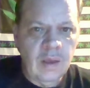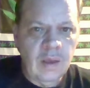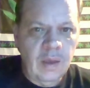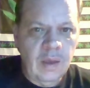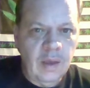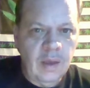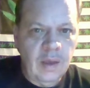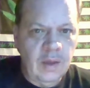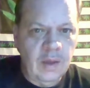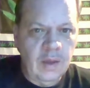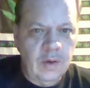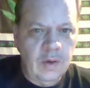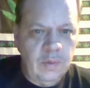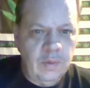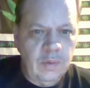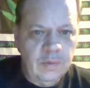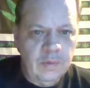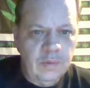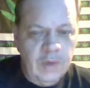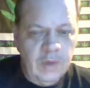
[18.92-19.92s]
Hello,
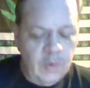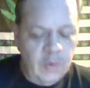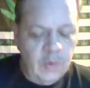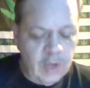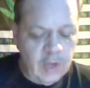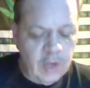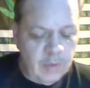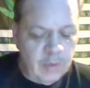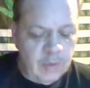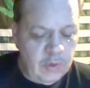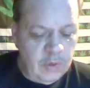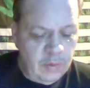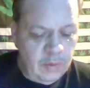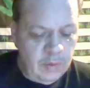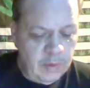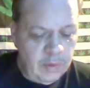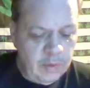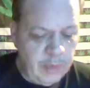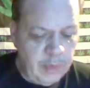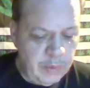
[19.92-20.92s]
and welcome to the
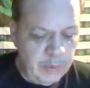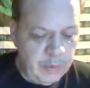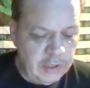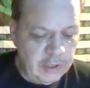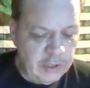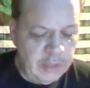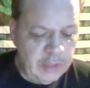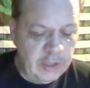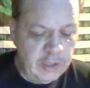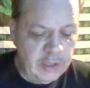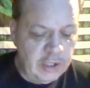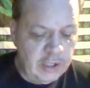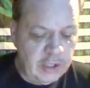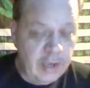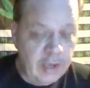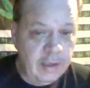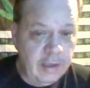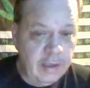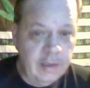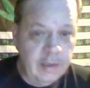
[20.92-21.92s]
People Stimulus Check
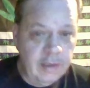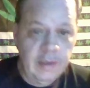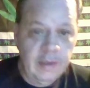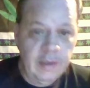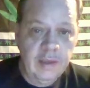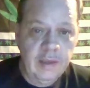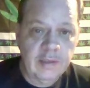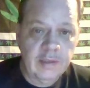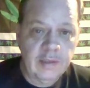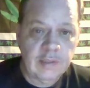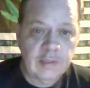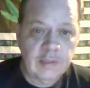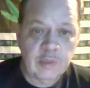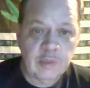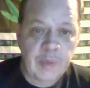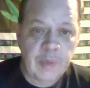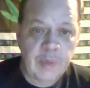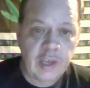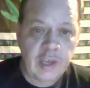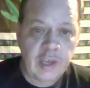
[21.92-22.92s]
and Stimulus
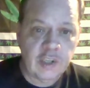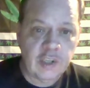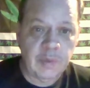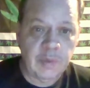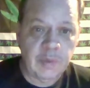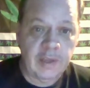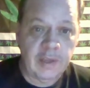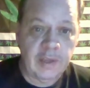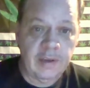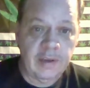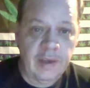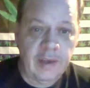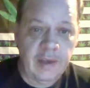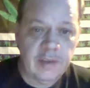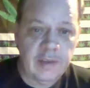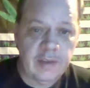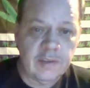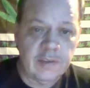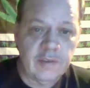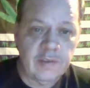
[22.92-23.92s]
Package Update as
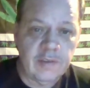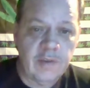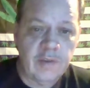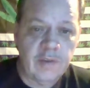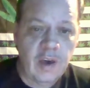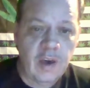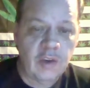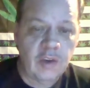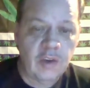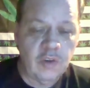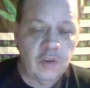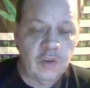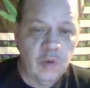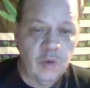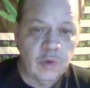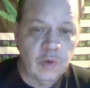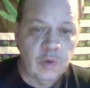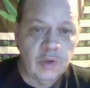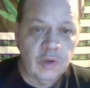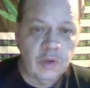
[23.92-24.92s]
of
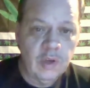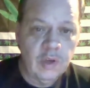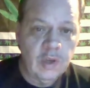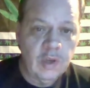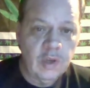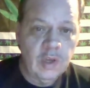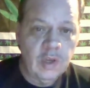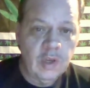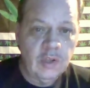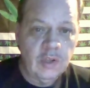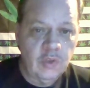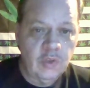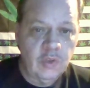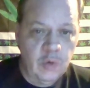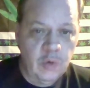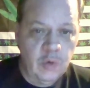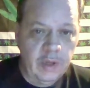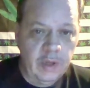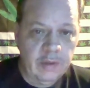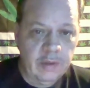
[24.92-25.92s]
October
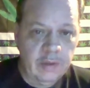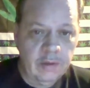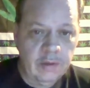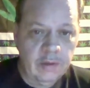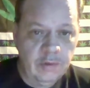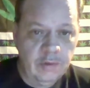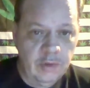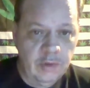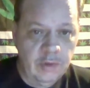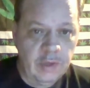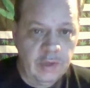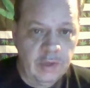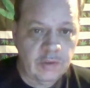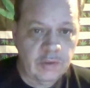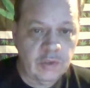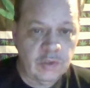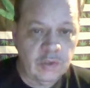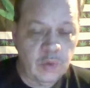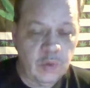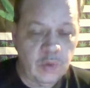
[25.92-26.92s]
20th,
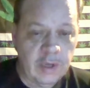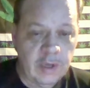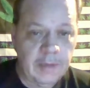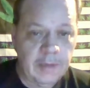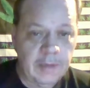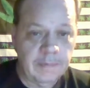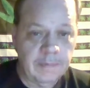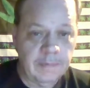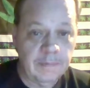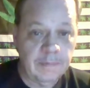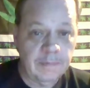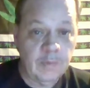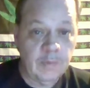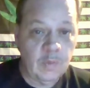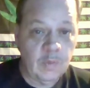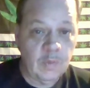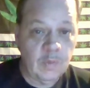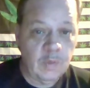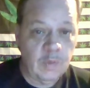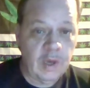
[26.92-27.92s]
2020.
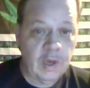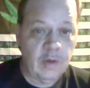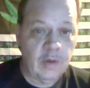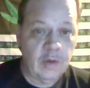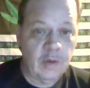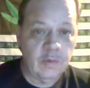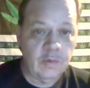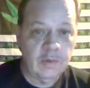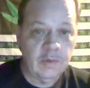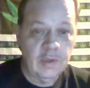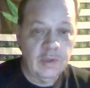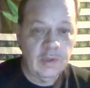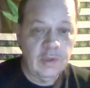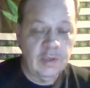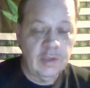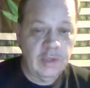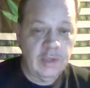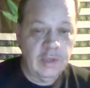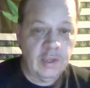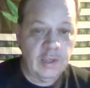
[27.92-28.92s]
Wow,
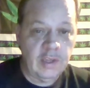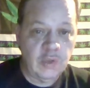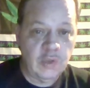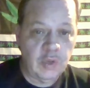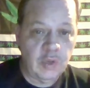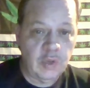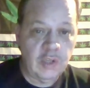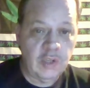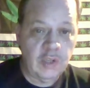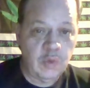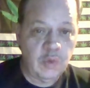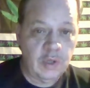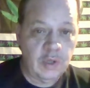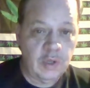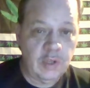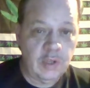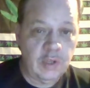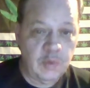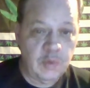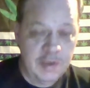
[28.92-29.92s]
10 20 20
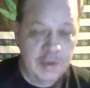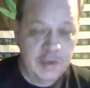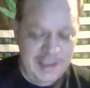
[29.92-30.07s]
20.